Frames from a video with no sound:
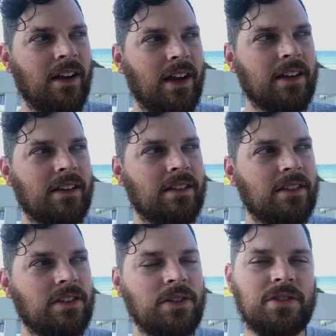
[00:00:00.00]
like,
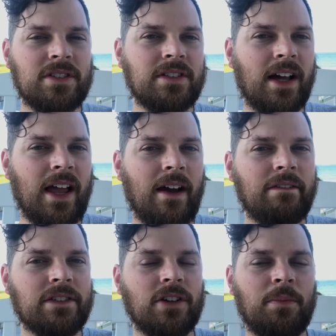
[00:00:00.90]
do you just not
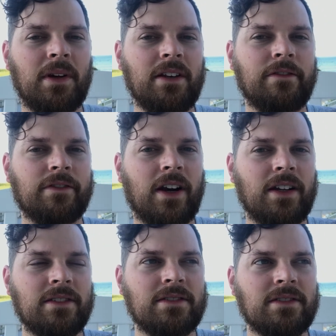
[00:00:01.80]
have so many
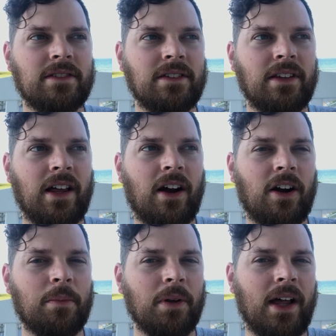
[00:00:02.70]
friends that
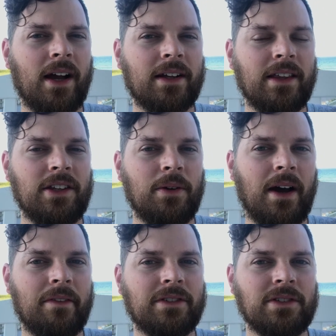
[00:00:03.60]
are black that you
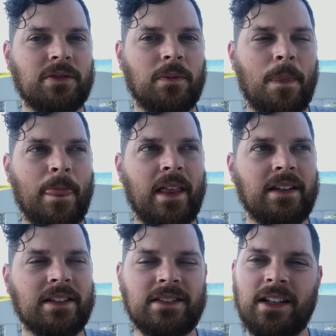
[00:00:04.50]
have to
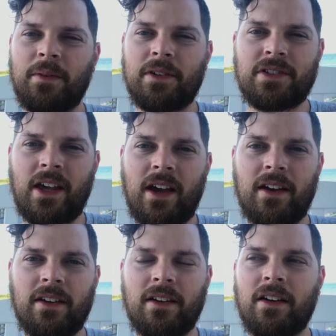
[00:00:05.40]
distinguish
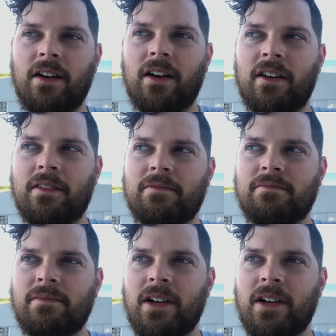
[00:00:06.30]
that? Um,